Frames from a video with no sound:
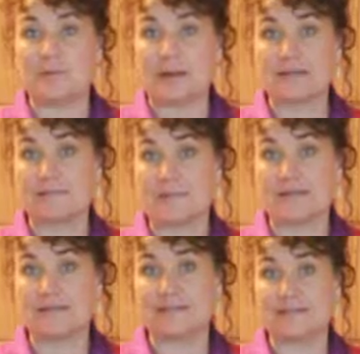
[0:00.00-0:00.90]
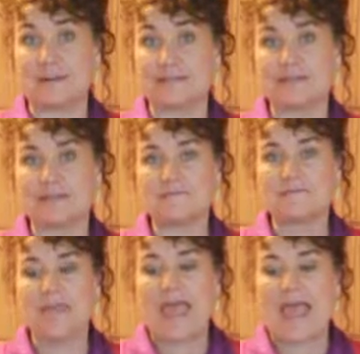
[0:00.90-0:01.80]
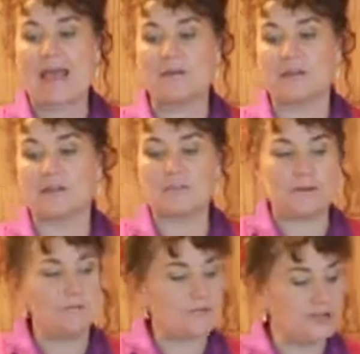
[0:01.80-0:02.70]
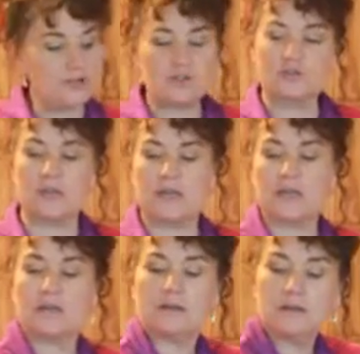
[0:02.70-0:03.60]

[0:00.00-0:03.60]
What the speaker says: recipes this month. And we are going to be featuring